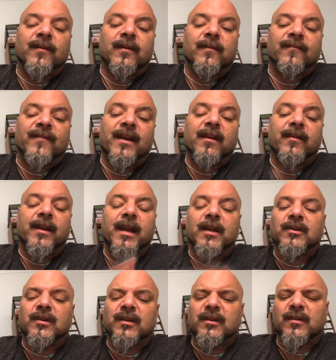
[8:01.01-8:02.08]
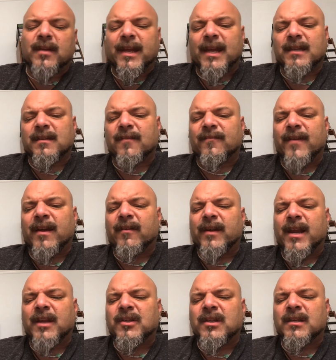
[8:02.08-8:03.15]
variation. So I guess the
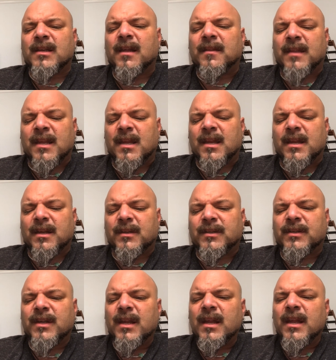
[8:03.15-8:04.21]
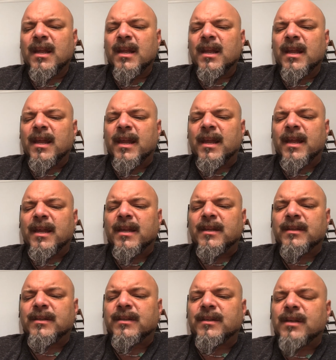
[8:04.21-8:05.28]
variations on these
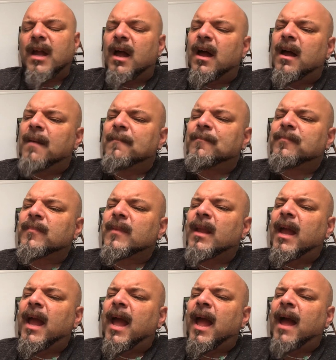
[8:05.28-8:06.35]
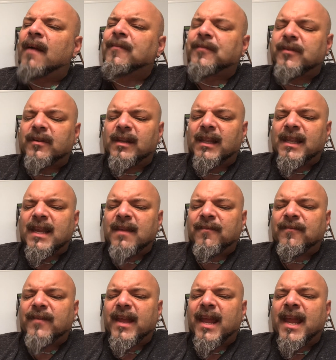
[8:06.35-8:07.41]
is after
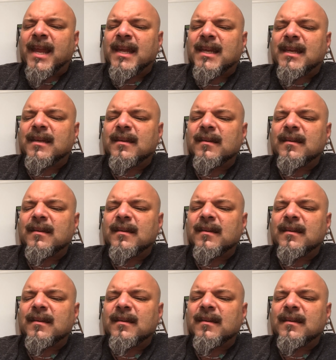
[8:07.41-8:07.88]
Leaf Inc.